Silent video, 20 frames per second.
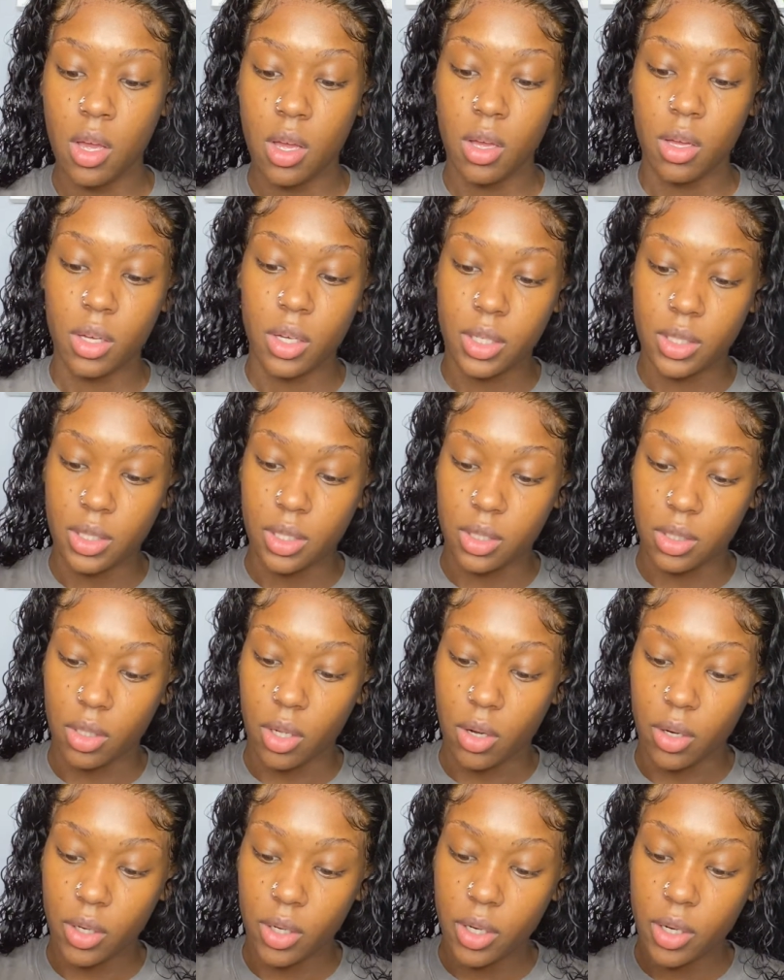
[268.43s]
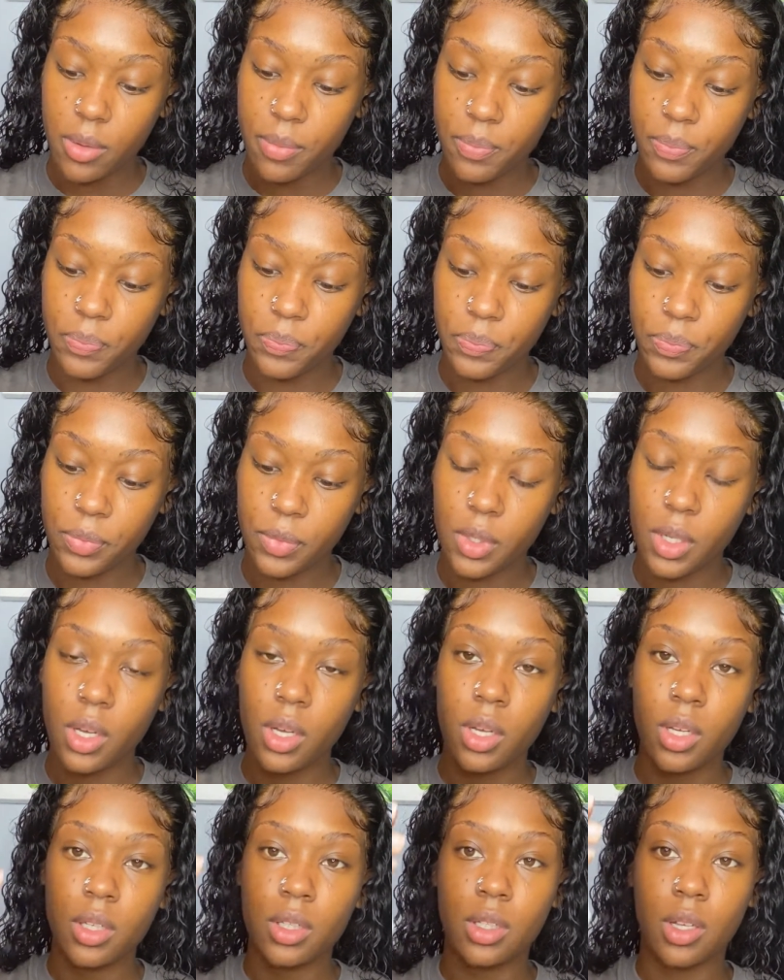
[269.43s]
because it's longer.
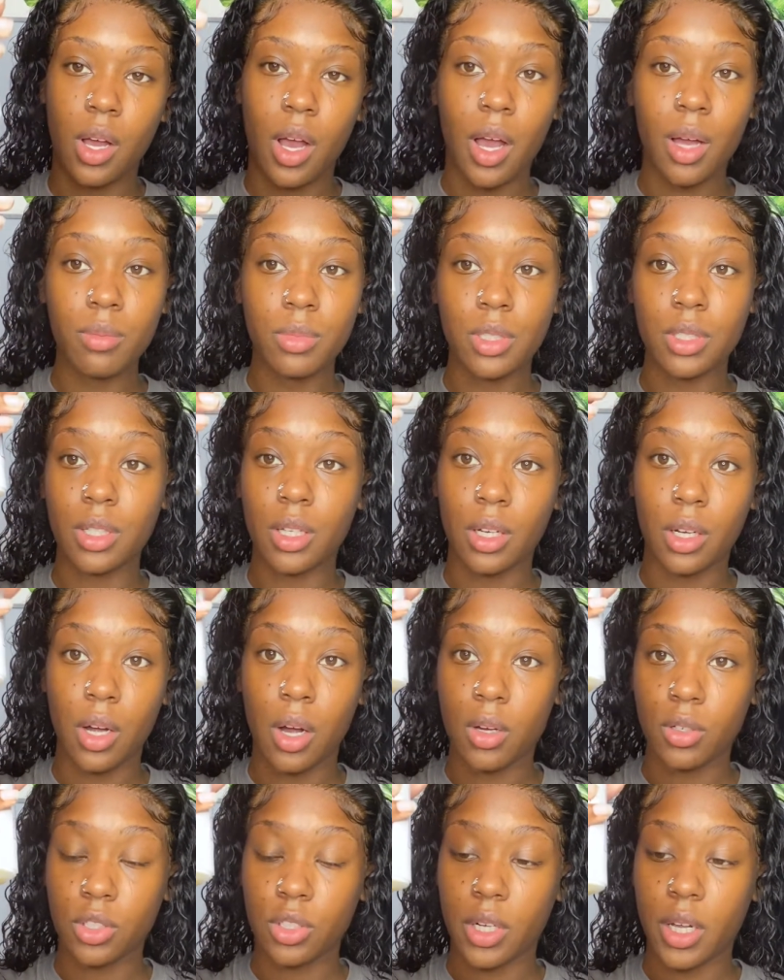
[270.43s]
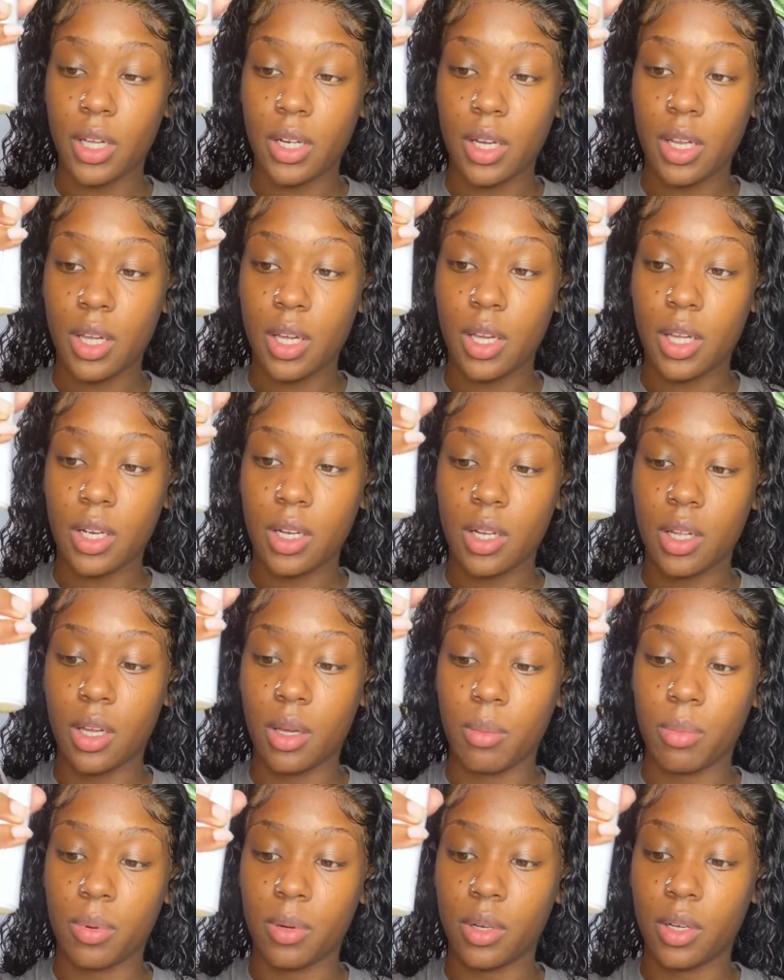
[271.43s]
So I'm just gonna go straight in
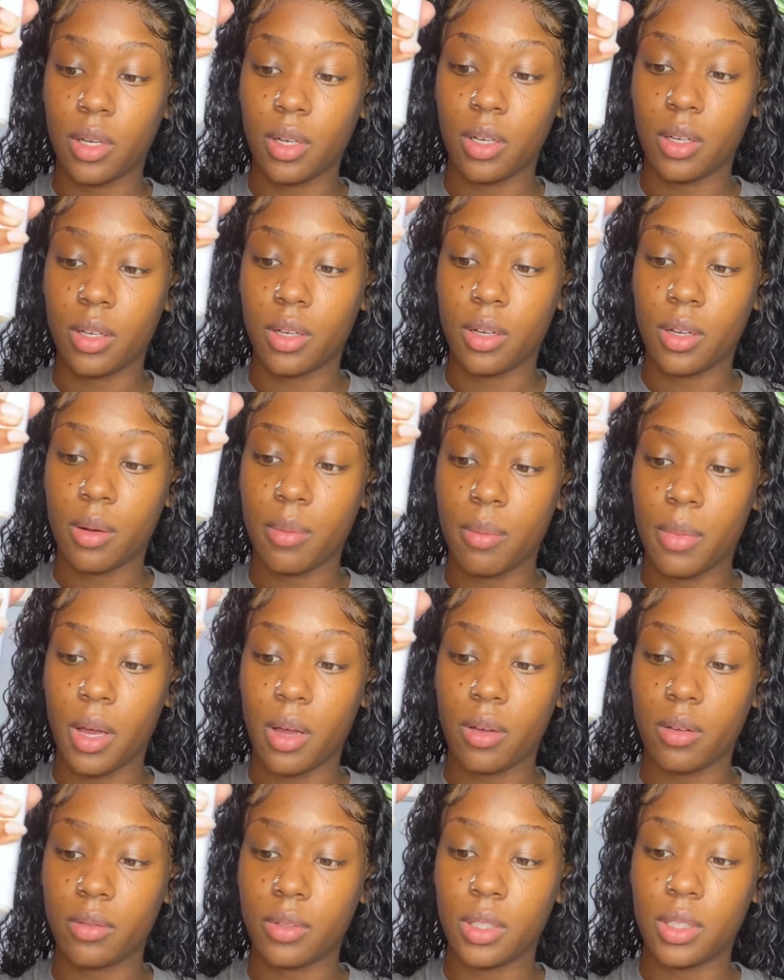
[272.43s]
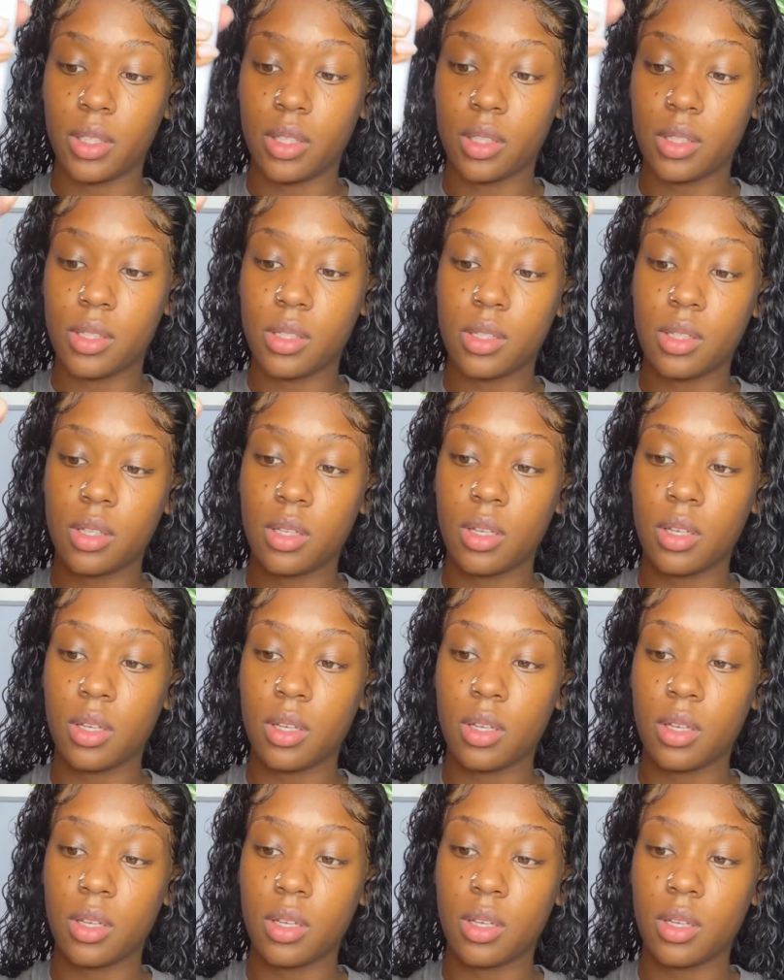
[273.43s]
and put a good amount of this